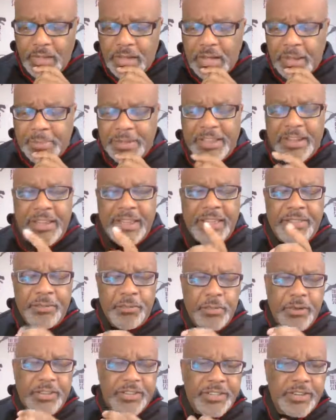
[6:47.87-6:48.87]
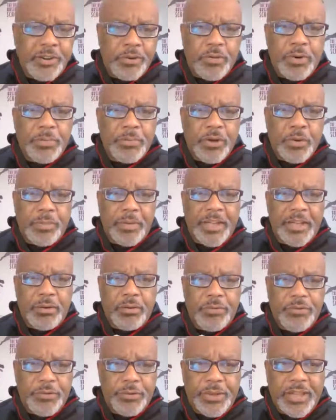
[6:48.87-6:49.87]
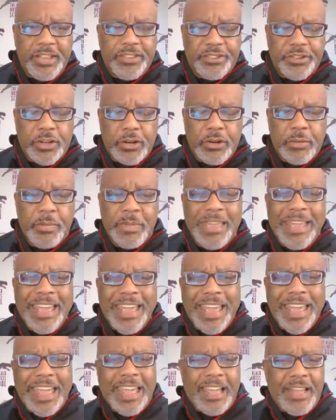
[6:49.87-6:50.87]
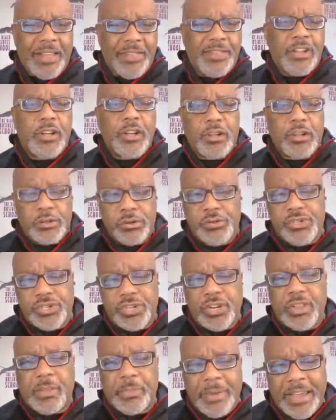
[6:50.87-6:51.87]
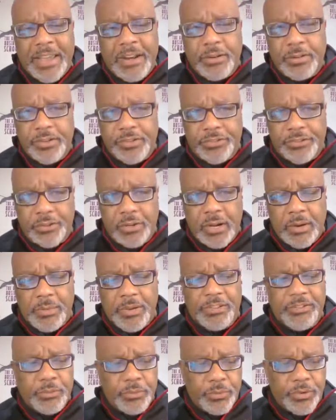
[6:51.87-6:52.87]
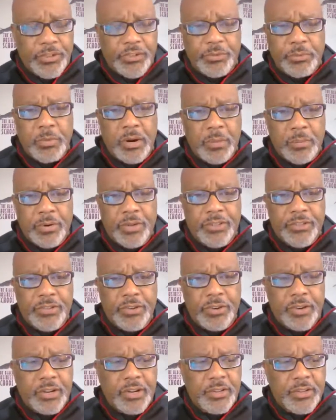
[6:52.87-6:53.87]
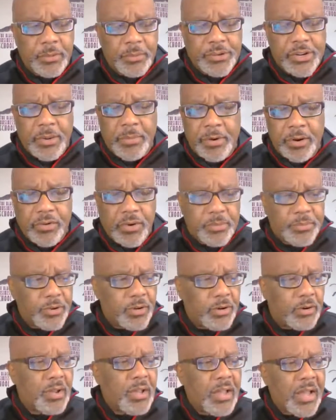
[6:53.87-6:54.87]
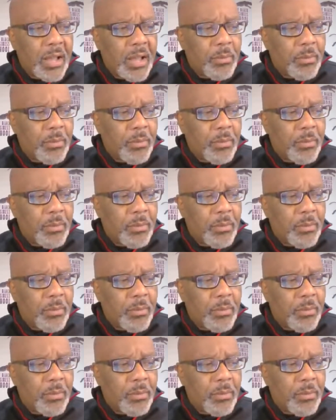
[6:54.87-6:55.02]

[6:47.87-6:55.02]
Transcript: and we did a crypto panel a few days ago, and the conclusion of the panelists, we have some really smart brothers on here that were talking about crypto.